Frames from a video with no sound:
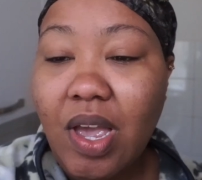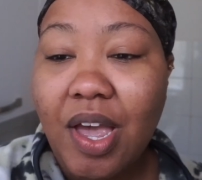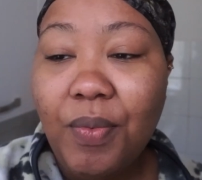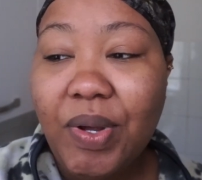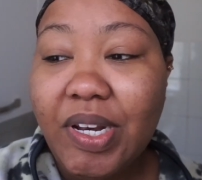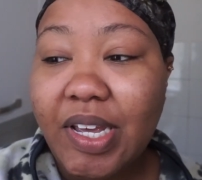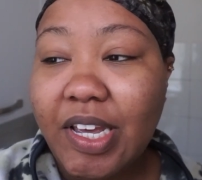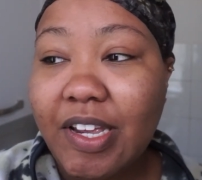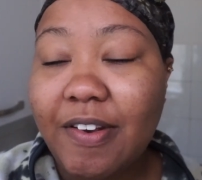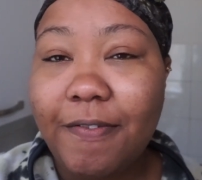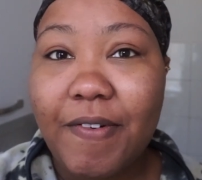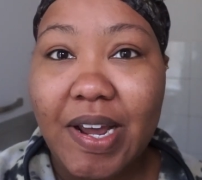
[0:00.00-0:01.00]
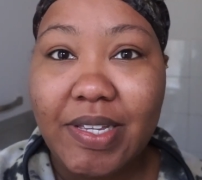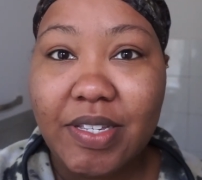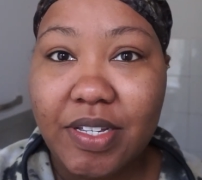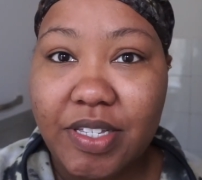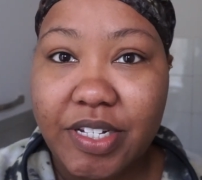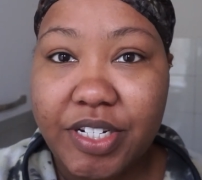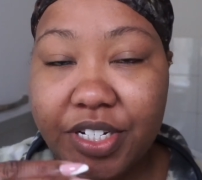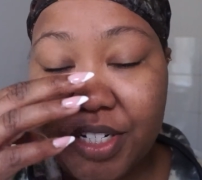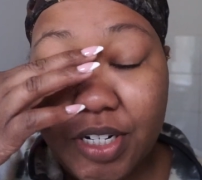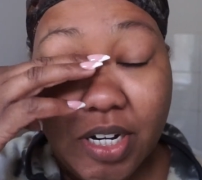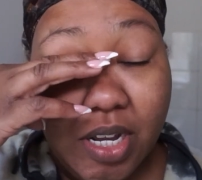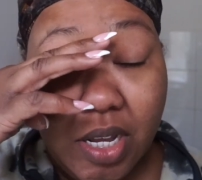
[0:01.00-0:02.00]
And we did fried
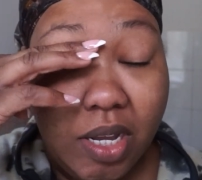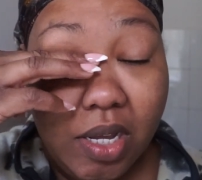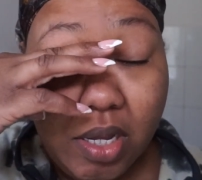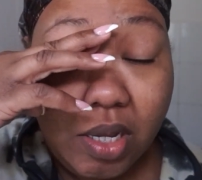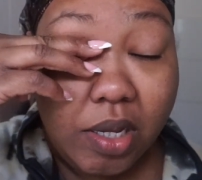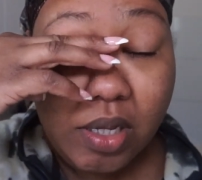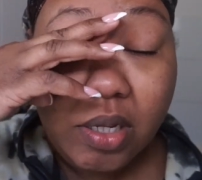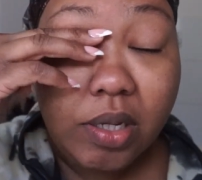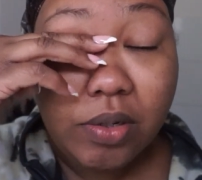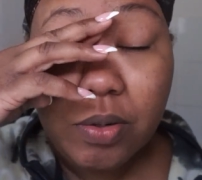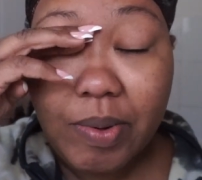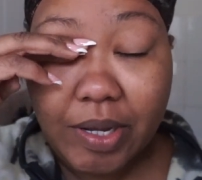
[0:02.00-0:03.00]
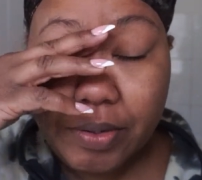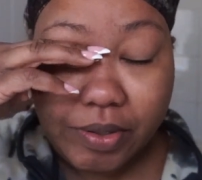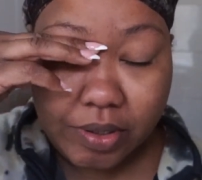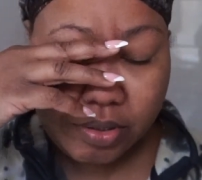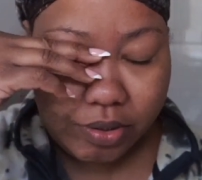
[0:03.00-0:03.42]
sausage. Oh my god.